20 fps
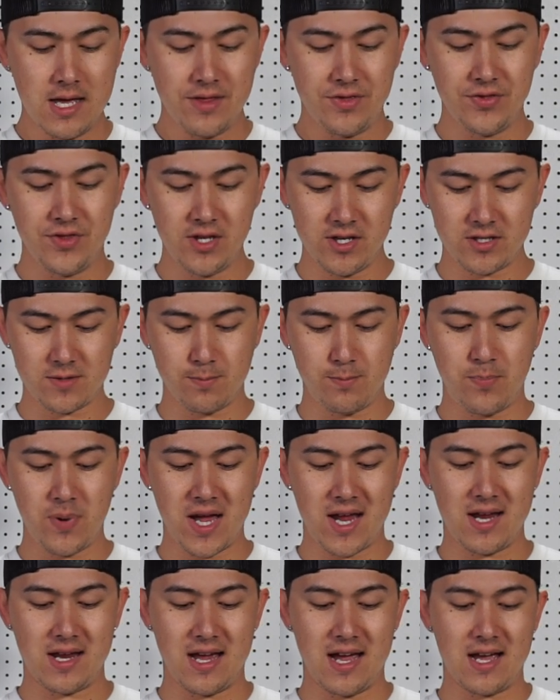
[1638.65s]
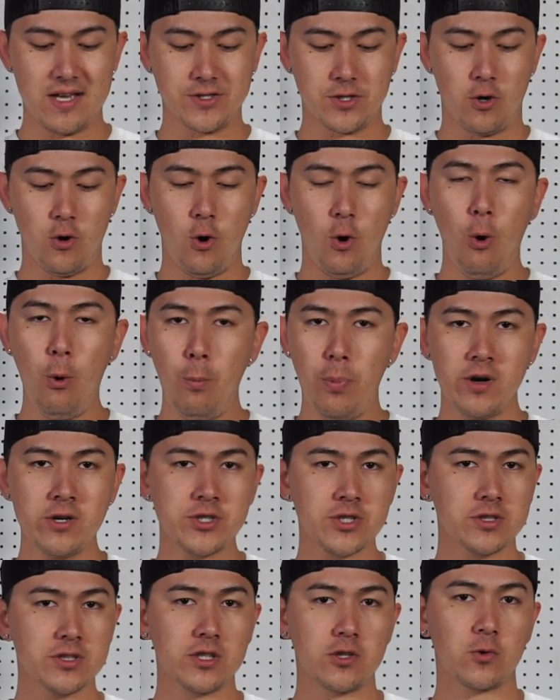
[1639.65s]
this bait has a whole
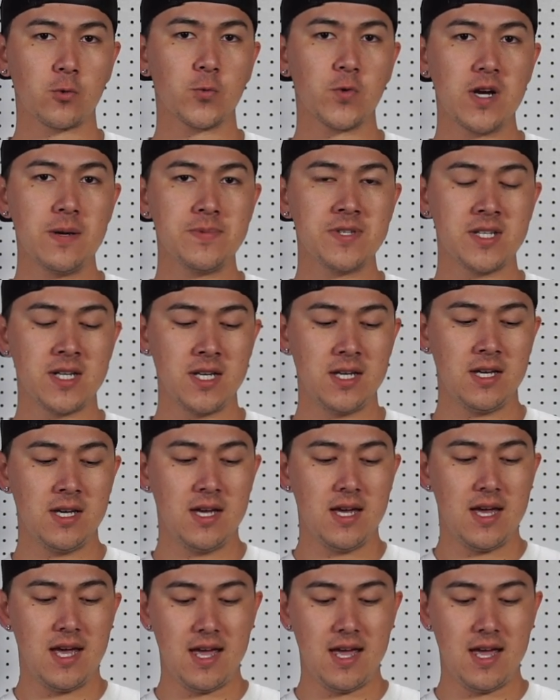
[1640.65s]
bunch of little ribs in it,